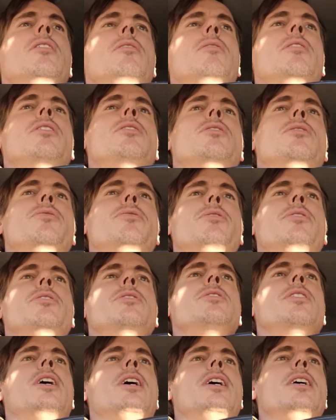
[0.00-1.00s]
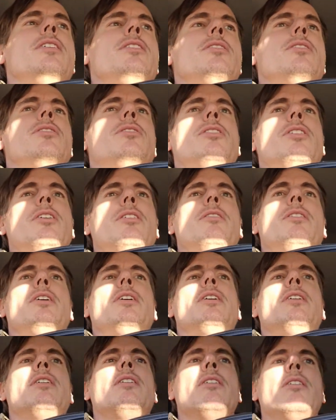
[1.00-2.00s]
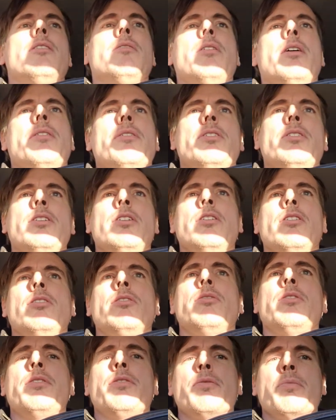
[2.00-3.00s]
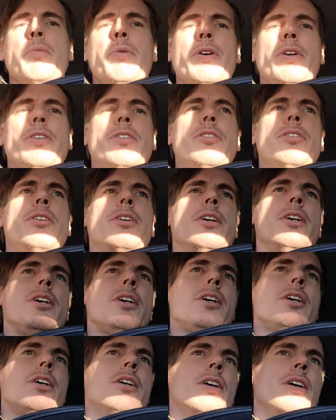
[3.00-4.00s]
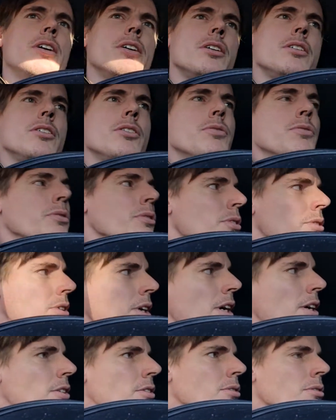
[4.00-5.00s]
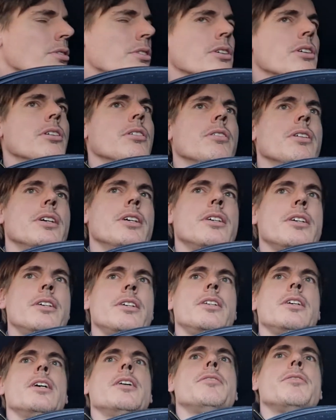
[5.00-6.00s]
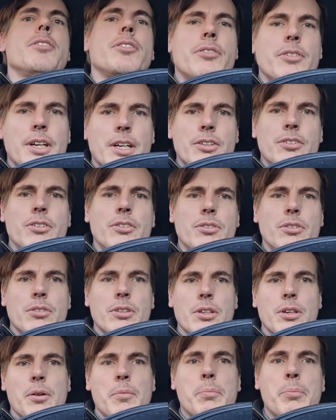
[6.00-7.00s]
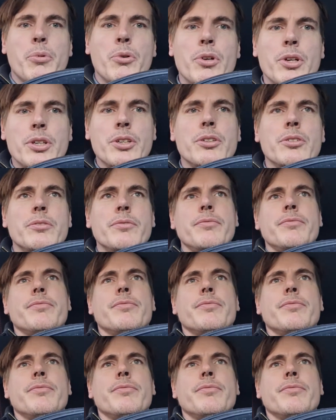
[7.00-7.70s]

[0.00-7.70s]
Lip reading: whereas the front tires are steering. Whereas in the Swift Sport, the front tires do it all. They have the traction, so they are pulling you